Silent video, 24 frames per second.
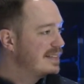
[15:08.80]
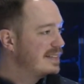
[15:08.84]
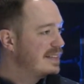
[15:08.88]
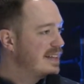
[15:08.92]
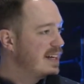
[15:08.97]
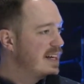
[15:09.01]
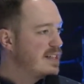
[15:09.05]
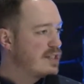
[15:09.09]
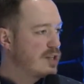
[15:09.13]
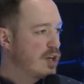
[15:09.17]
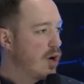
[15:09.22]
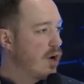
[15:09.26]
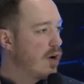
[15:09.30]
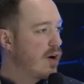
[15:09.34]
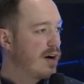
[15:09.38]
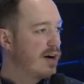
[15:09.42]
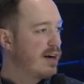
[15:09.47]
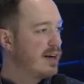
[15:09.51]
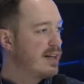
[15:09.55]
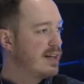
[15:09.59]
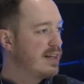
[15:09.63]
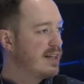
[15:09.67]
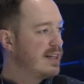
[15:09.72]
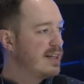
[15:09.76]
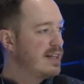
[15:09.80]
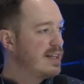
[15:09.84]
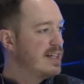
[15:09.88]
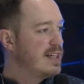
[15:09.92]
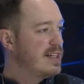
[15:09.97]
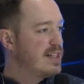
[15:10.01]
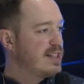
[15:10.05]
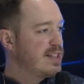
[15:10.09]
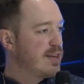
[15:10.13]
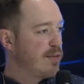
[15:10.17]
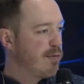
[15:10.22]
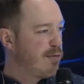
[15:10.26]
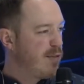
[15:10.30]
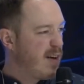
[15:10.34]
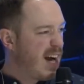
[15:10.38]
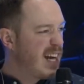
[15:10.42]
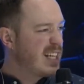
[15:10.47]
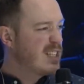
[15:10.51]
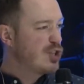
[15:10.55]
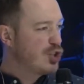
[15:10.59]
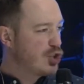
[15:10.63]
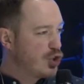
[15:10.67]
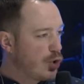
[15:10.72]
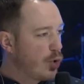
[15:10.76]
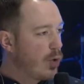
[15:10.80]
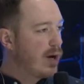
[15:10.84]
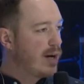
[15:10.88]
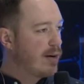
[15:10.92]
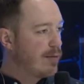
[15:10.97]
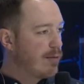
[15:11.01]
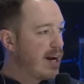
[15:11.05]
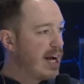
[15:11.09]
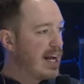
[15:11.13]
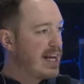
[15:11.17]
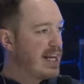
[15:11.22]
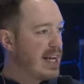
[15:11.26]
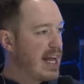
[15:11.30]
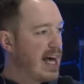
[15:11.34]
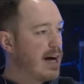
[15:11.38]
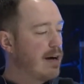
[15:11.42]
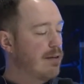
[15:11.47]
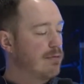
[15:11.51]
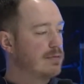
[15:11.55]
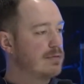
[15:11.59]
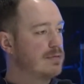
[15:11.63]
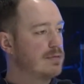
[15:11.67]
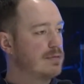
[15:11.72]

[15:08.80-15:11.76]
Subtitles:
It's hard to find joy right now.